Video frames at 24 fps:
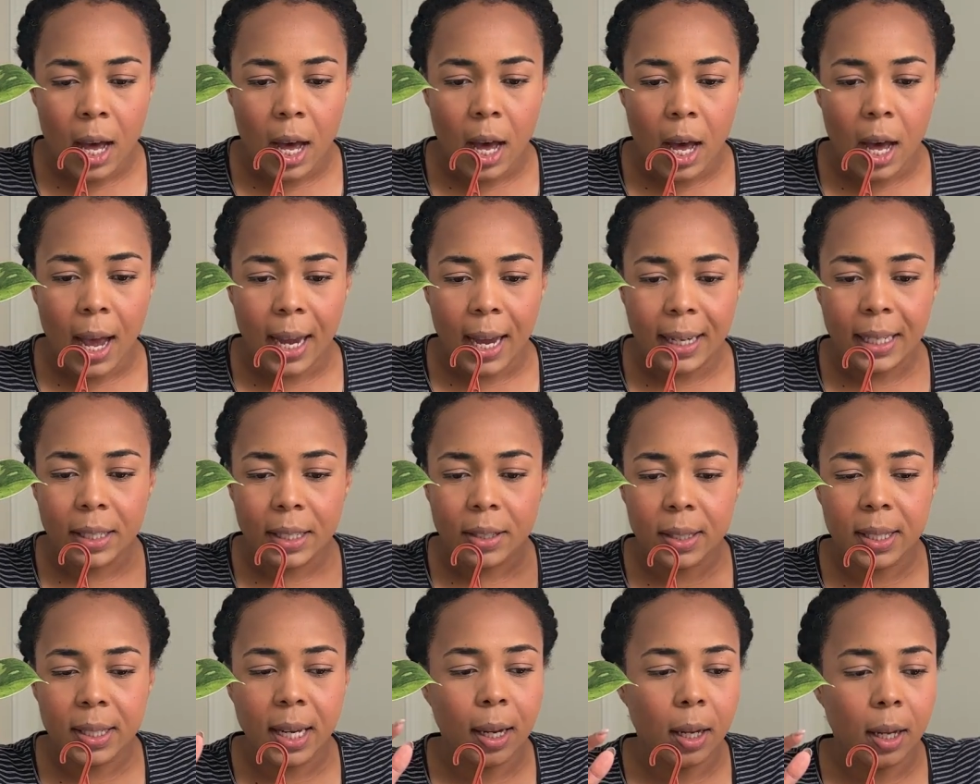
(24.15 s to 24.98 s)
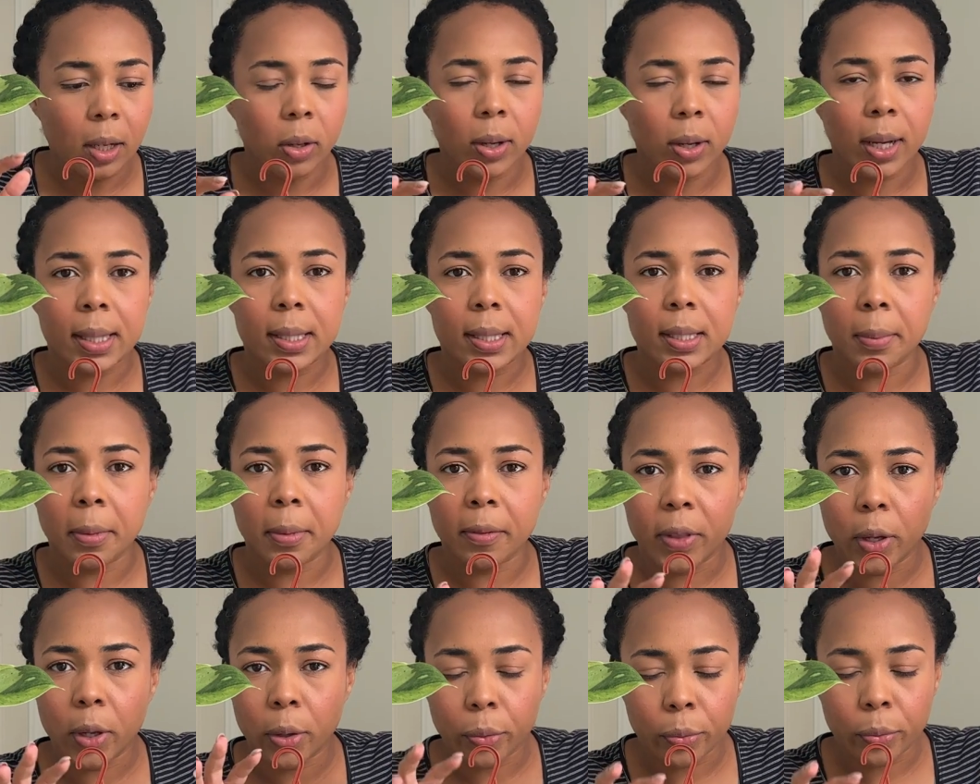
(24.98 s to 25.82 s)
I need to take a look at some
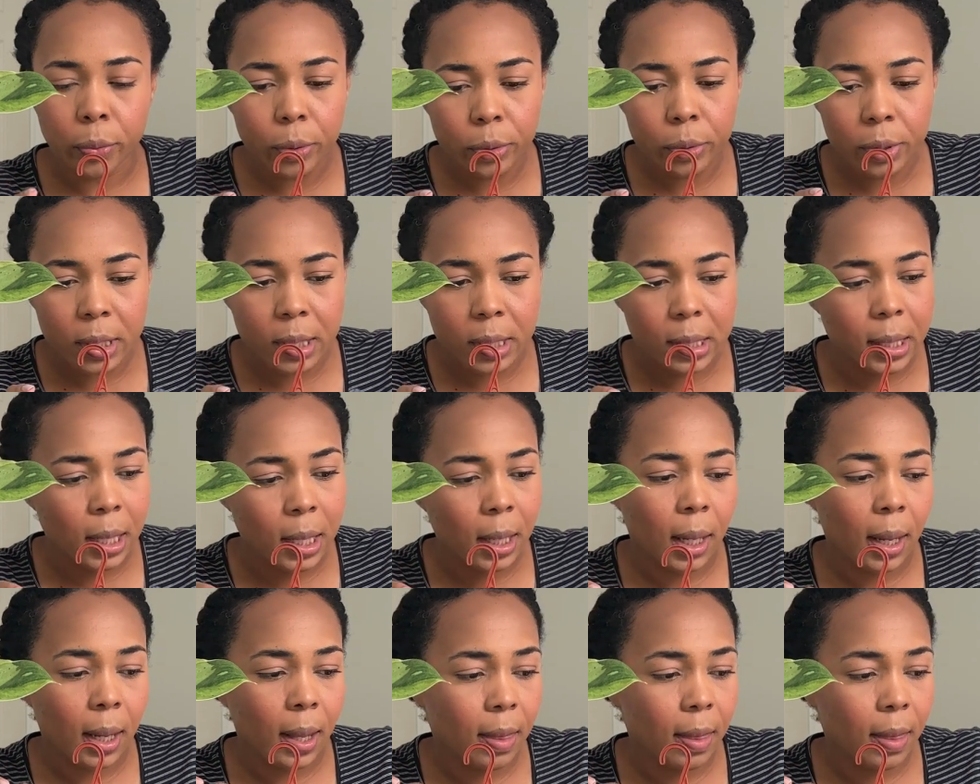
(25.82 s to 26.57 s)
of their roots.